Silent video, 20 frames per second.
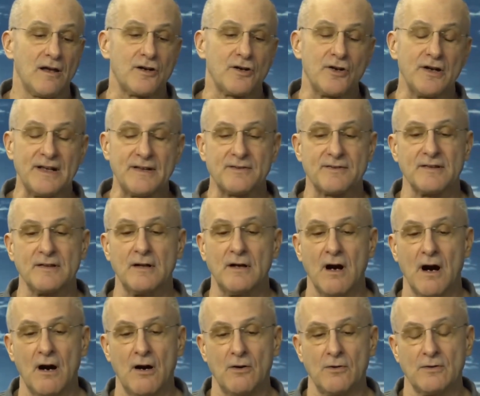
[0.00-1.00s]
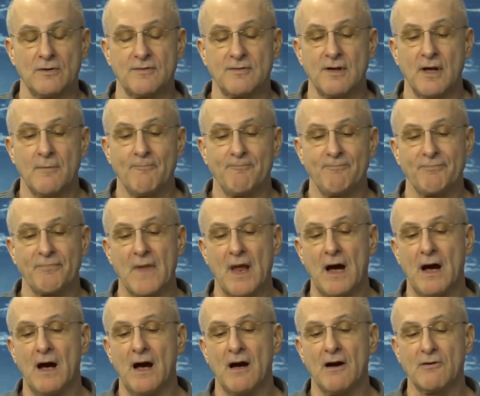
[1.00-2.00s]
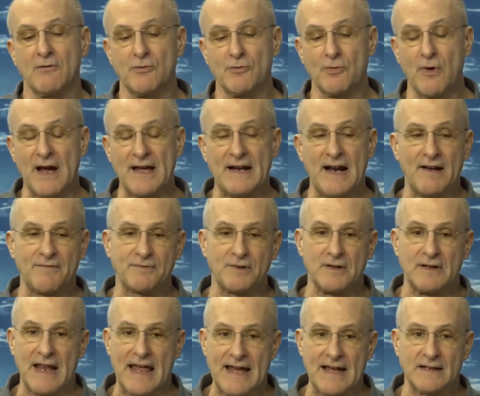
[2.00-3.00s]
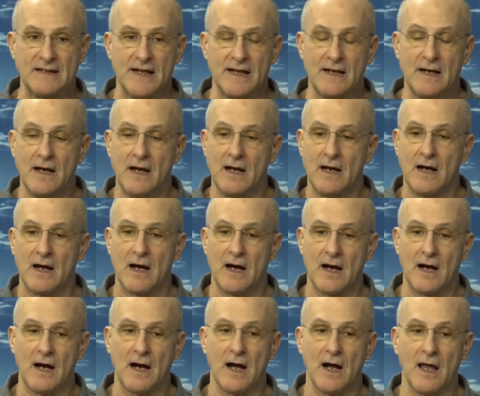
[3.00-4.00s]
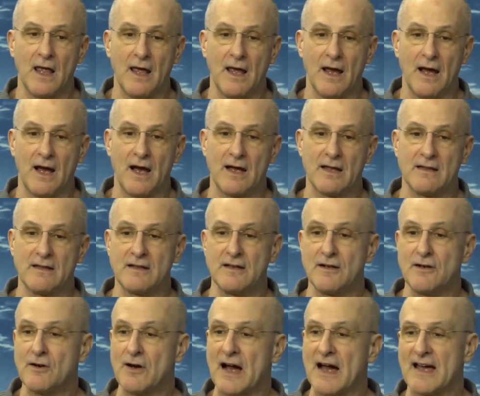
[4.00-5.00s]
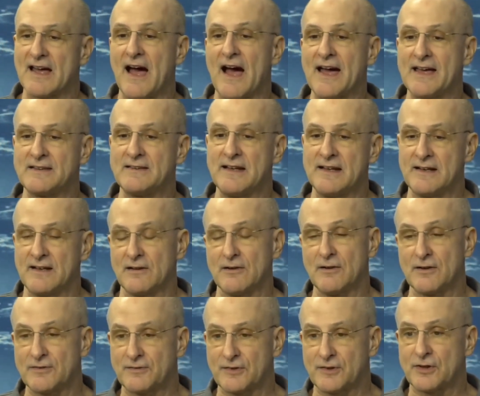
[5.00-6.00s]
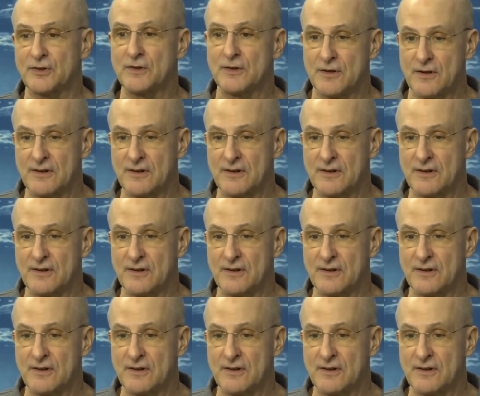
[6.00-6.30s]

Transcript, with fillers: creaks and groans uh, right after landing. Uh, you know, I, I, didn't look too